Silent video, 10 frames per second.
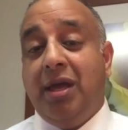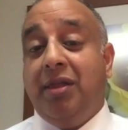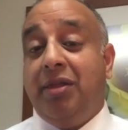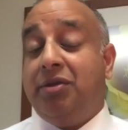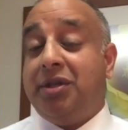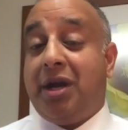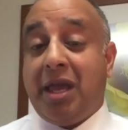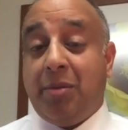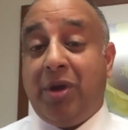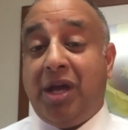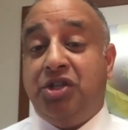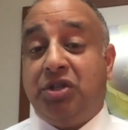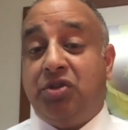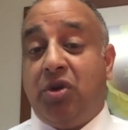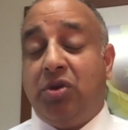There's hemorrhagic
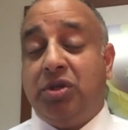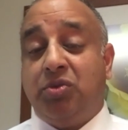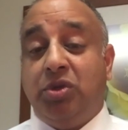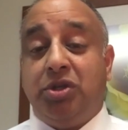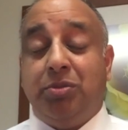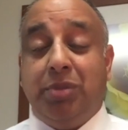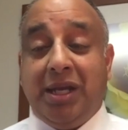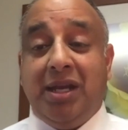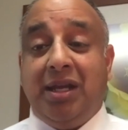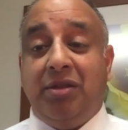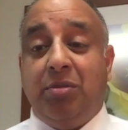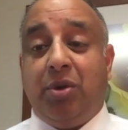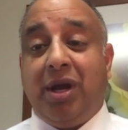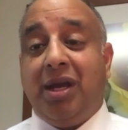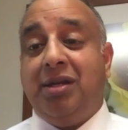strokes, which are bleeding in the
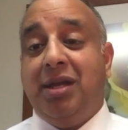brain,